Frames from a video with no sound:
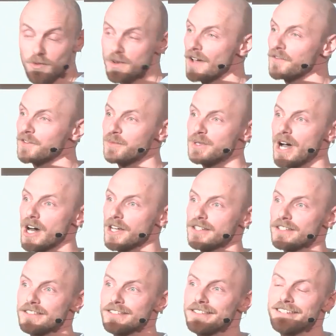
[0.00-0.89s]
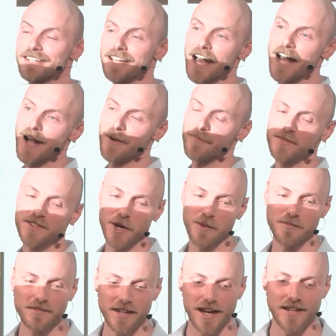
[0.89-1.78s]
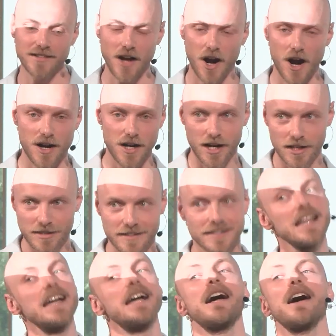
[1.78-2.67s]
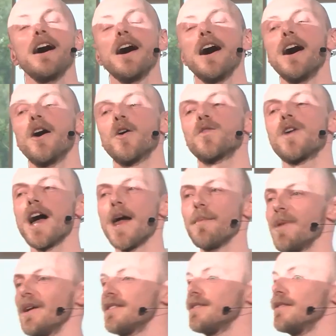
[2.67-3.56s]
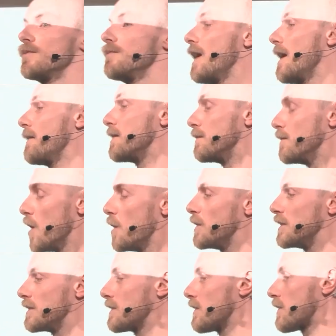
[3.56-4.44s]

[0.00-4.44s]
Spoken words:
we have to be honest, some things are not ripe at the moment